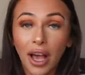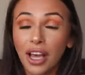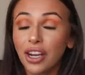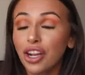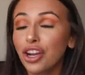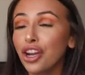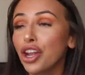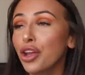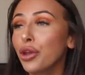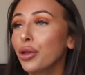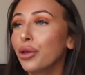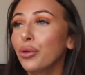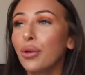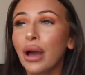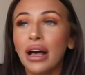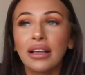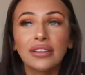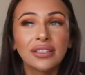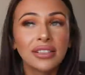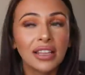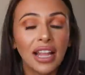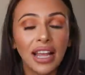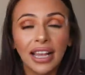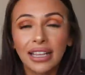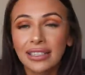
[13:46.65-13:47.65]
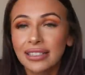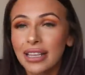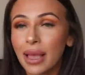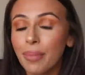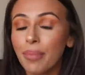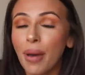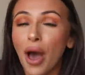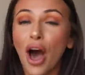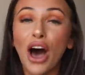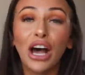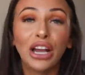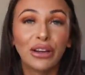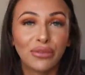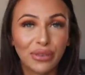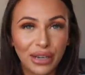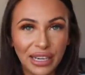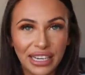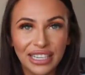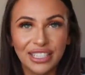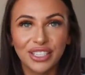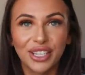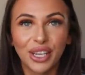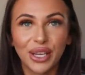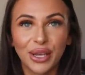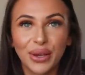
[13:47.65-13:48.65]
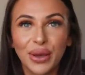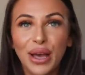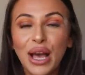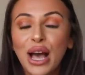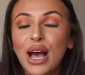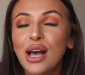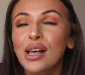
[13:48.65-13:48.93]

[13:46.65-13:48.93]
I don't know who else likes it, but I really do.